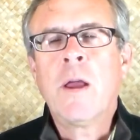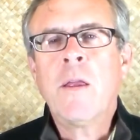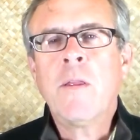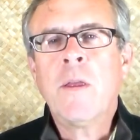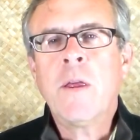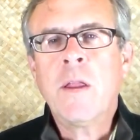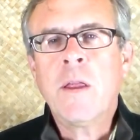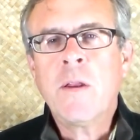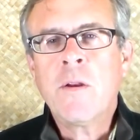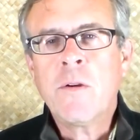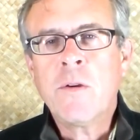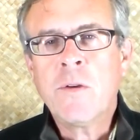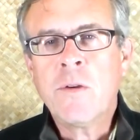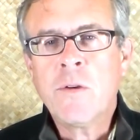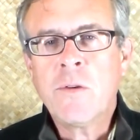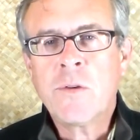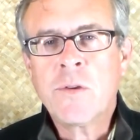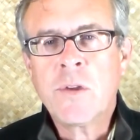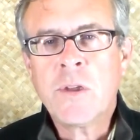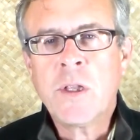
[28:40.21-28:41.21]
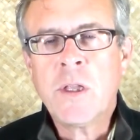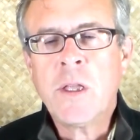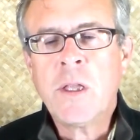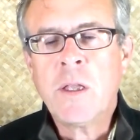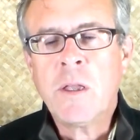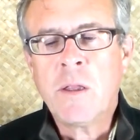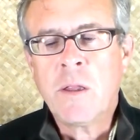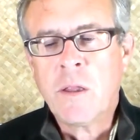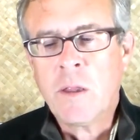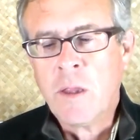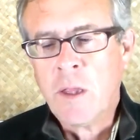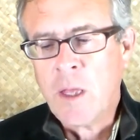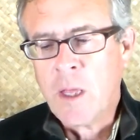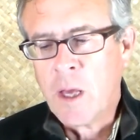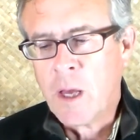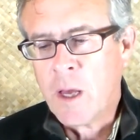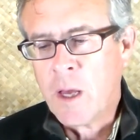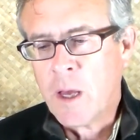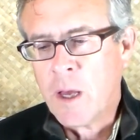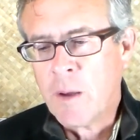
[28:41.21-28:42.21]
and then introduced the
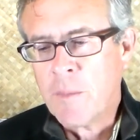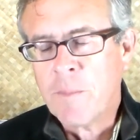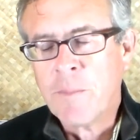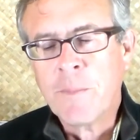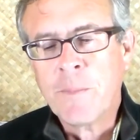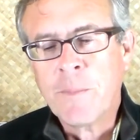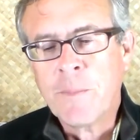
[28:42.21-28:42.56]
the uh,